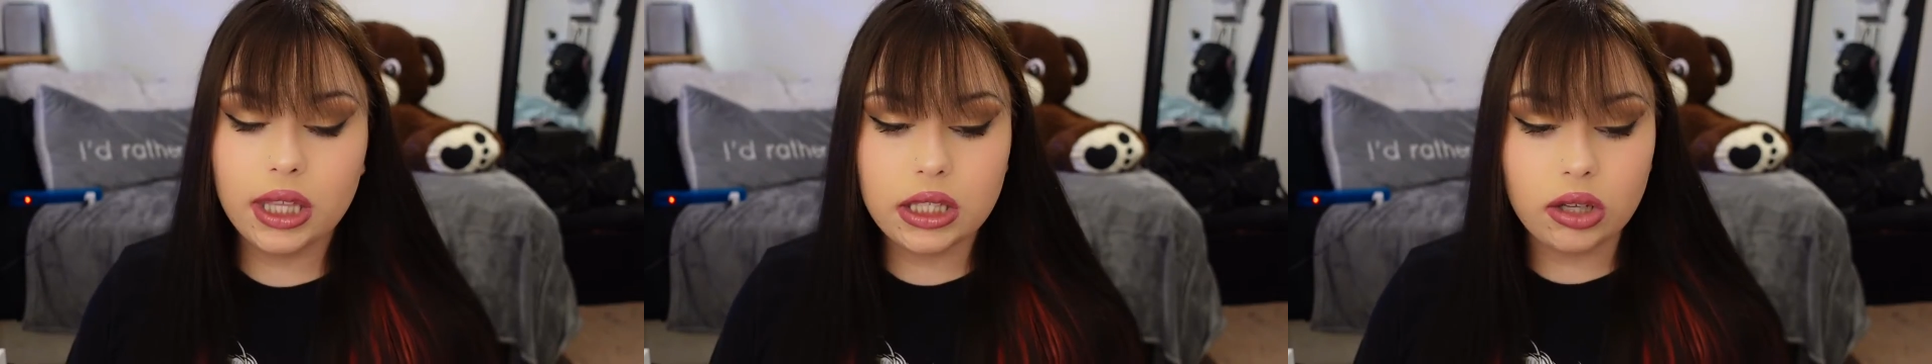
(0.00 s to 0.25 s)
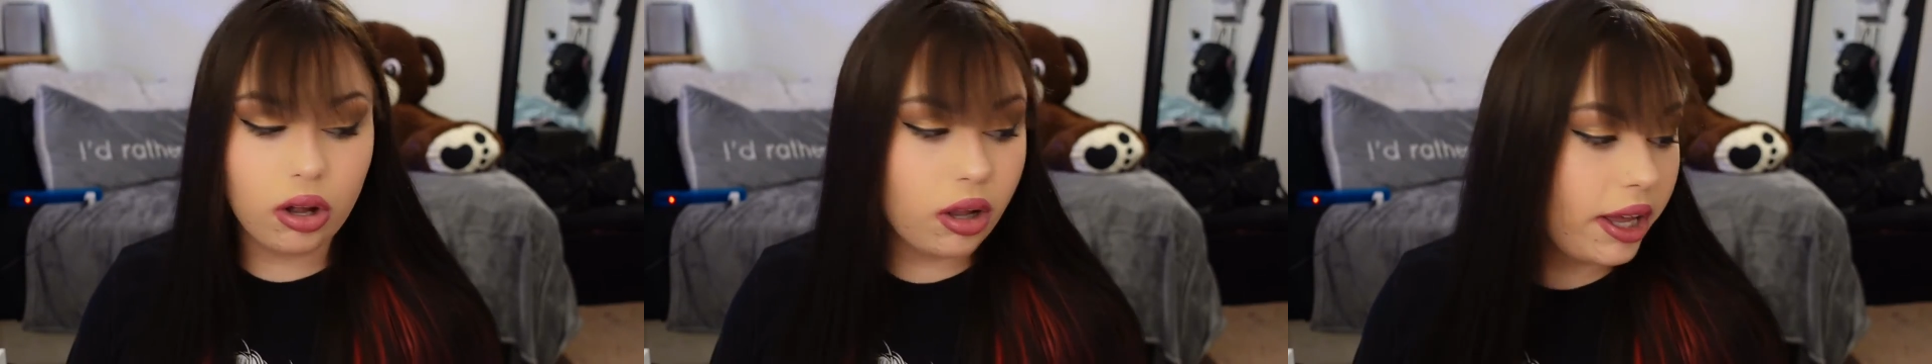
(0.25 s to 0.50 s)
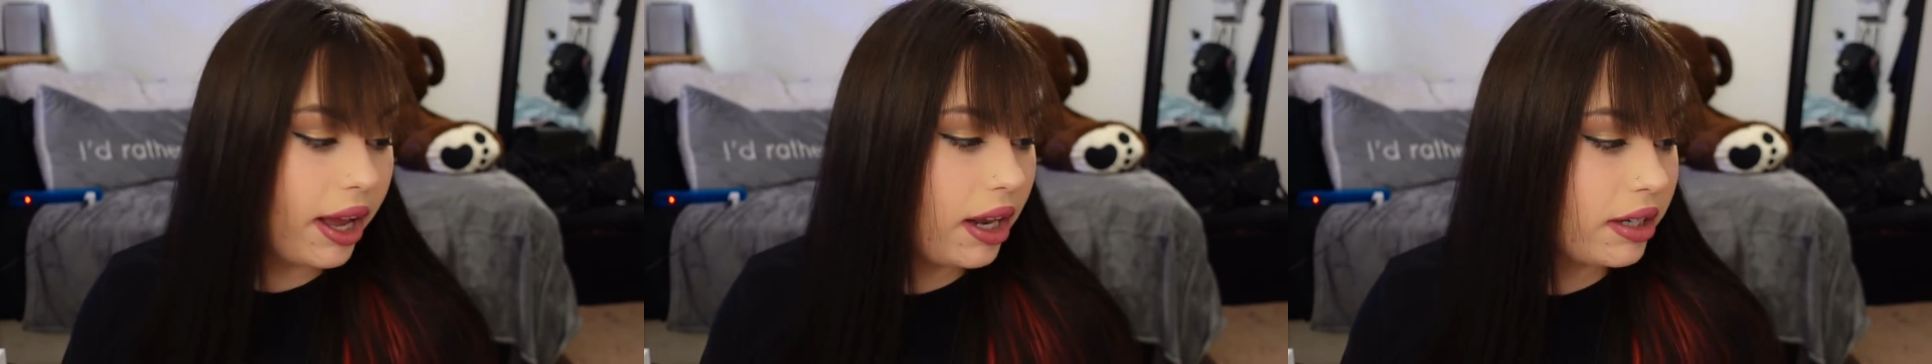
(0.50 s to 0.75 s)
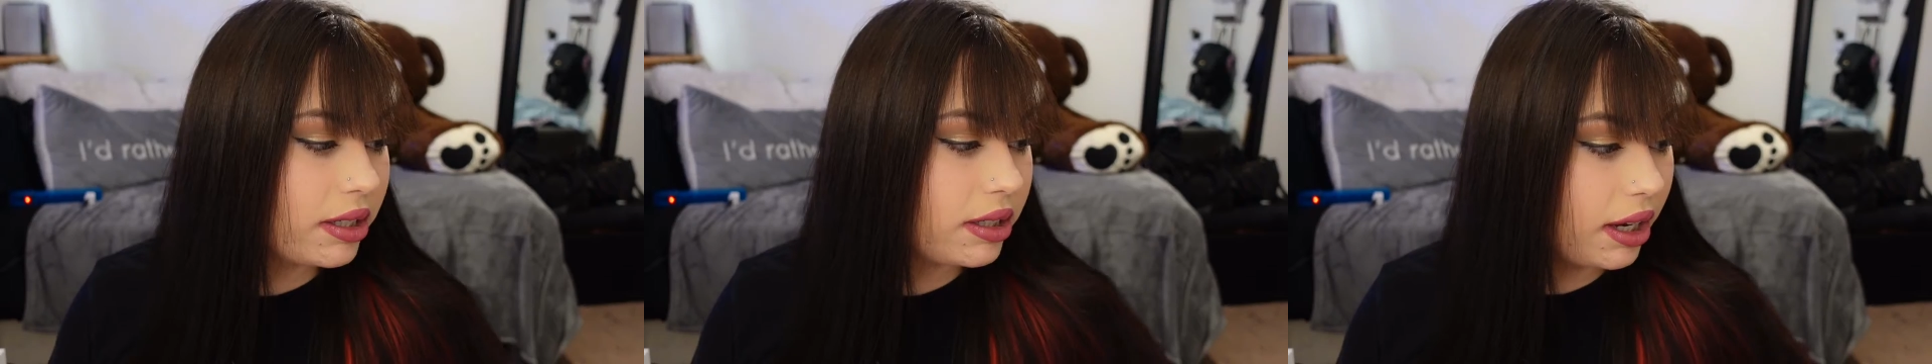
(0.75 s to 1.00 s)
that's all I
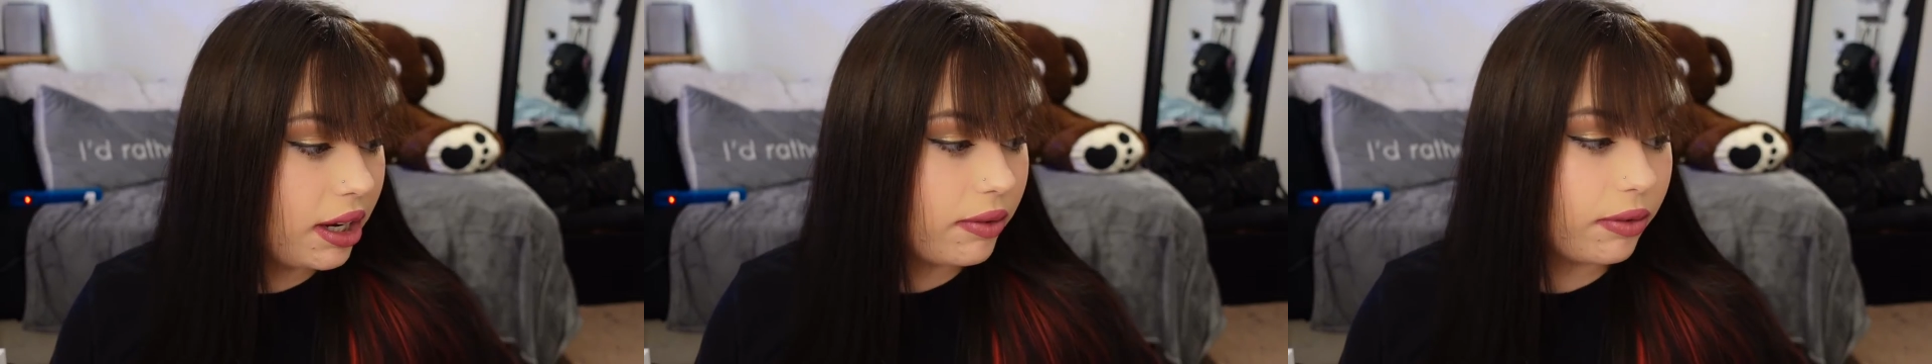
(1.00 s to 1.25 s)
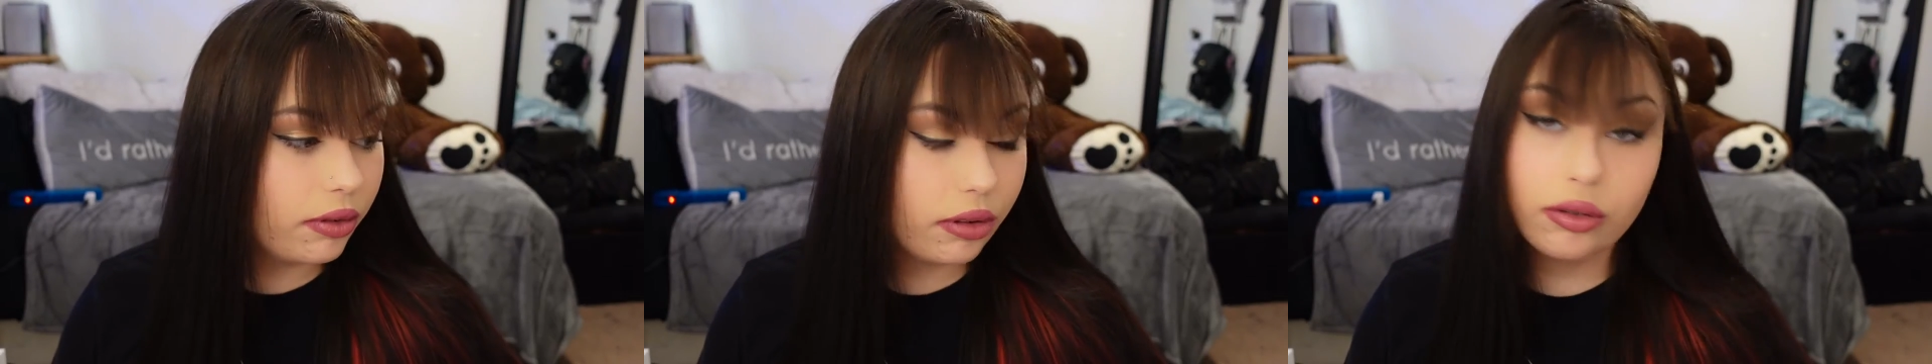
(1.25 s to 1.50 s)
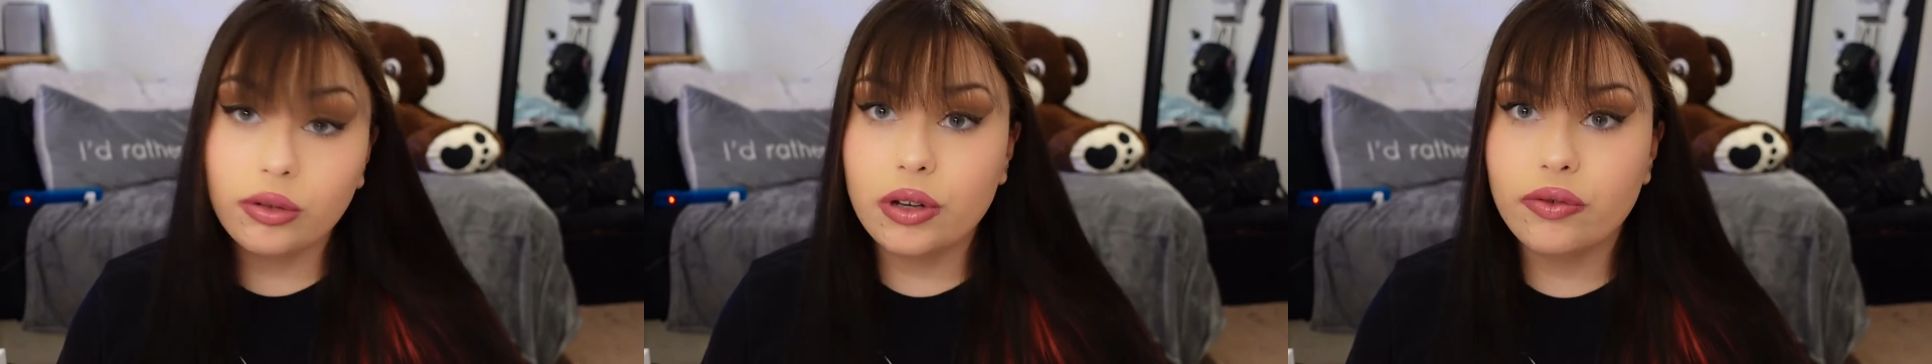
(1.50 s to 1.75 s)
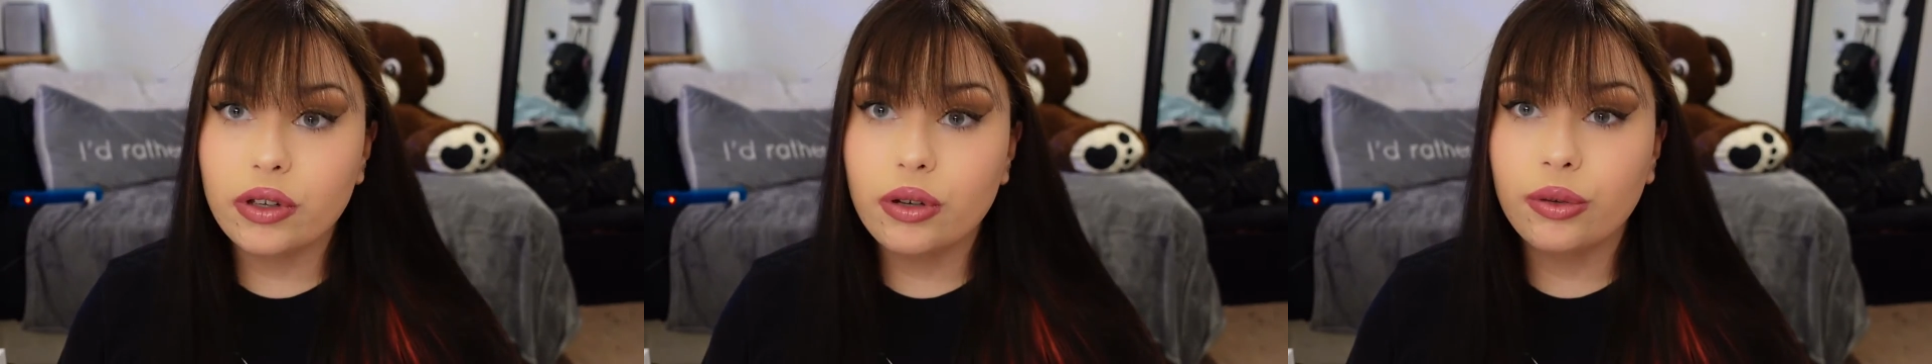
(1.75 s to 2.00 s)
had to say for the
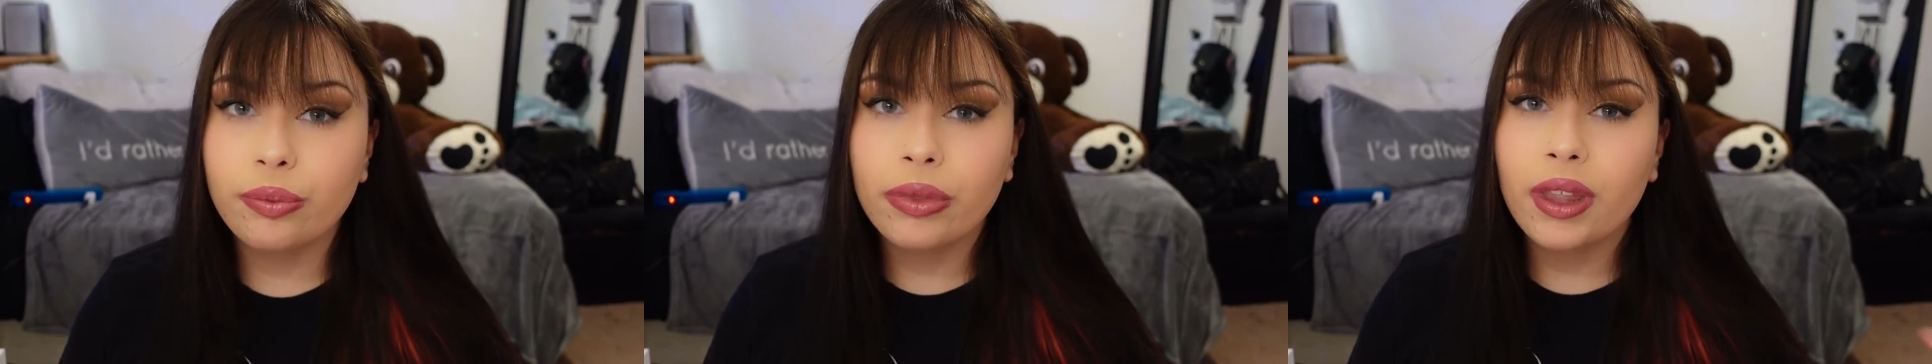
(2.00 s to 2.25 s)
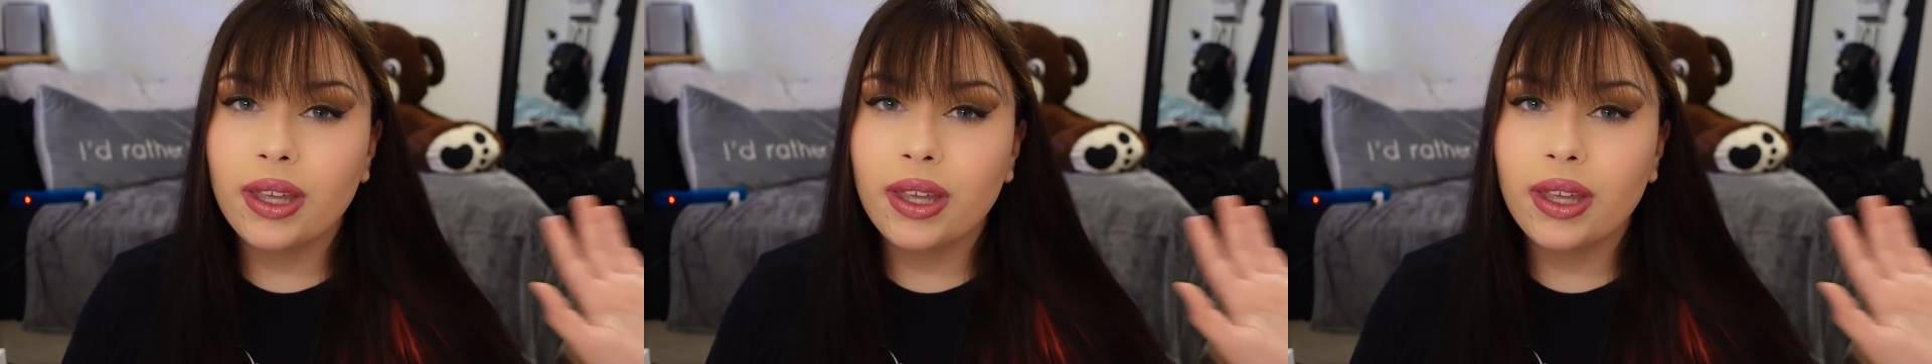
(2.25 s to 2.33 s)
review,